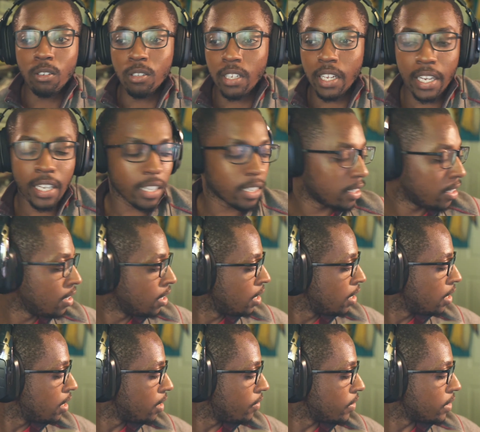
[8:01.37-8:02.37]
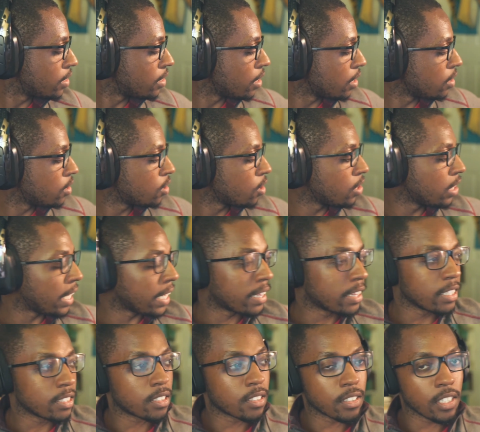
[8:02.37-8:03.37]
like. Let me see. So like
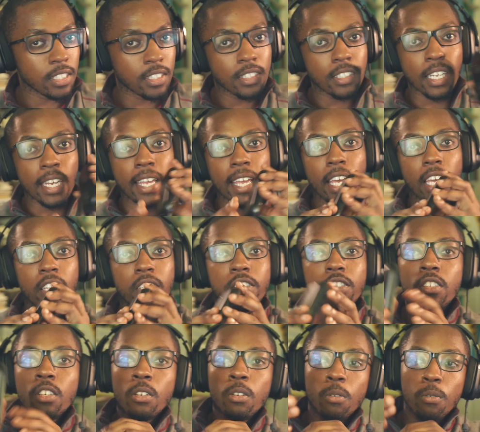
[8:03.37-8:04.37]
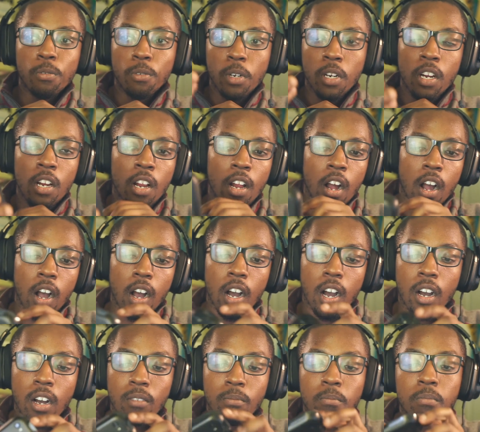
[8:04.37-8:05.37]
this is akin to.
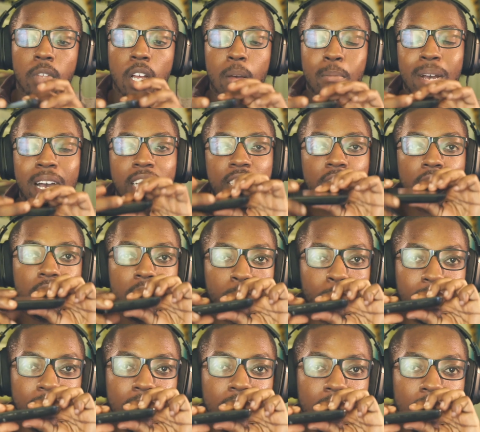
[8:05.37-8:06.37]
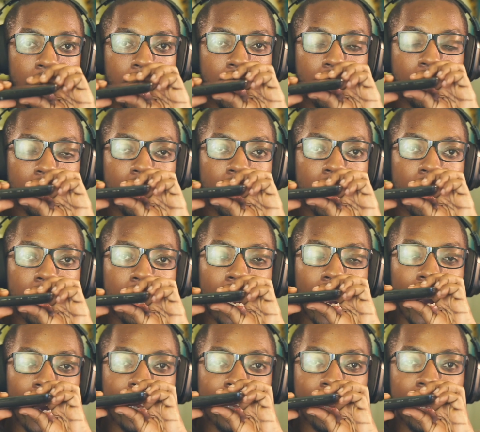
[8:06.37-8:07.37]
Imagine this was the dock.
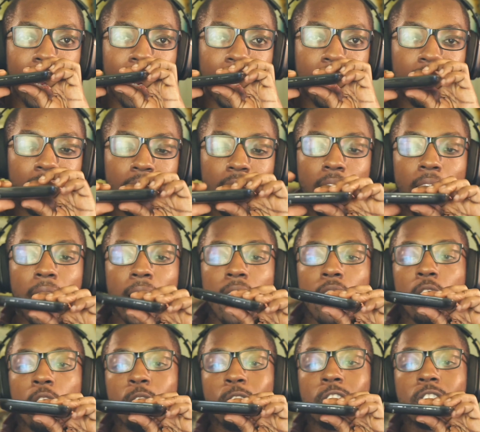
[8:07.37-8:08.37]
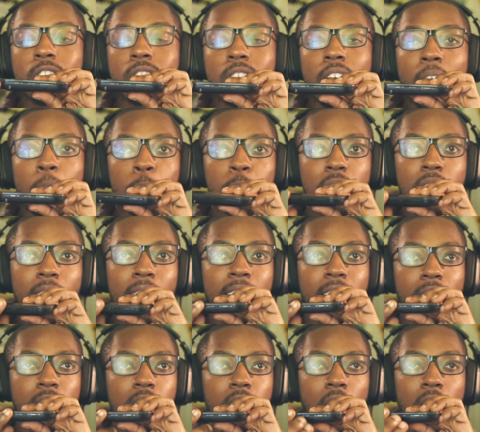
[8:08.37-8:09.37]
I would like
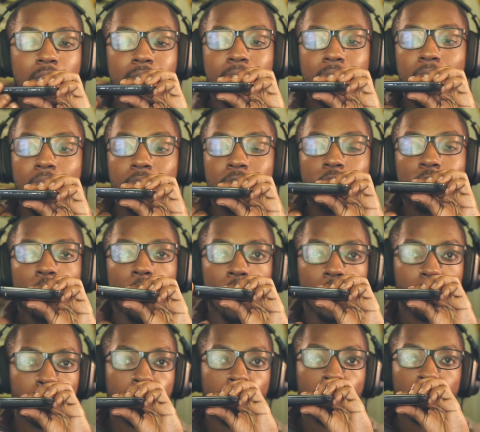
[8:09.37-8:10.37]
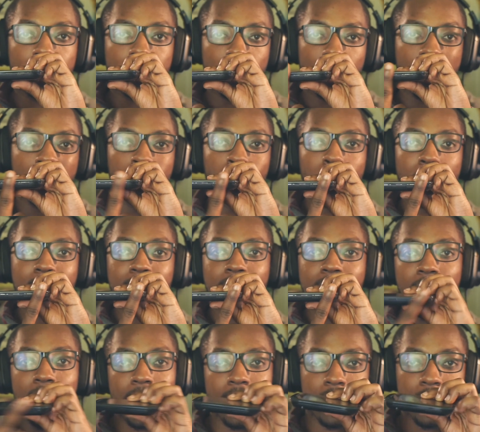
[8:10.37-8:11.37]
a dock that all the ports are on one
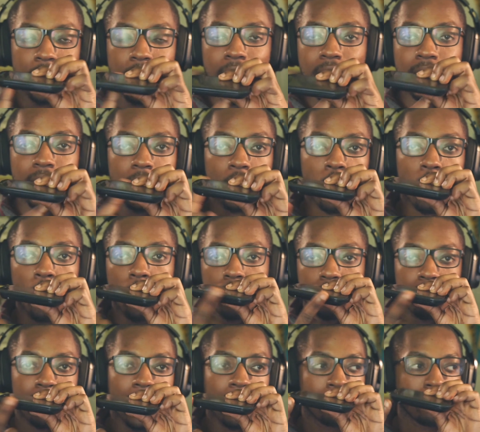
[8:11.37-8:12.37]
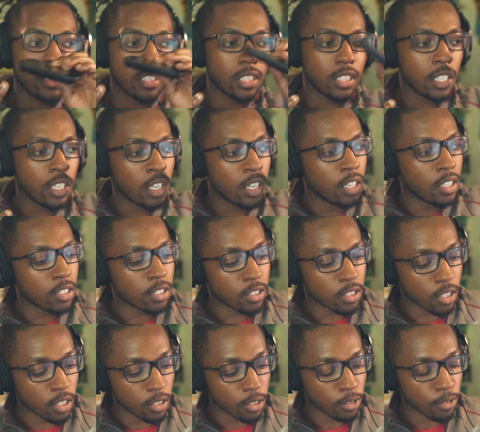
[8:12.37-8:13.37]
side and not like all around it.
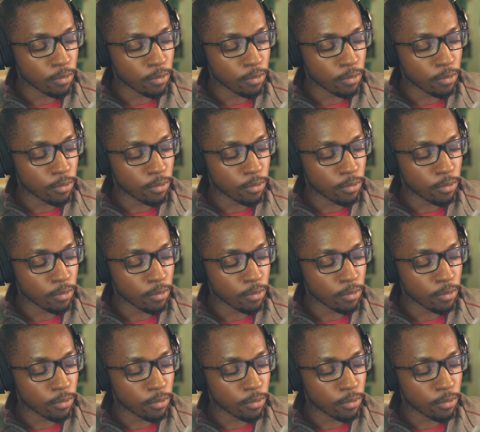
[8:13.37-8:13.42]
So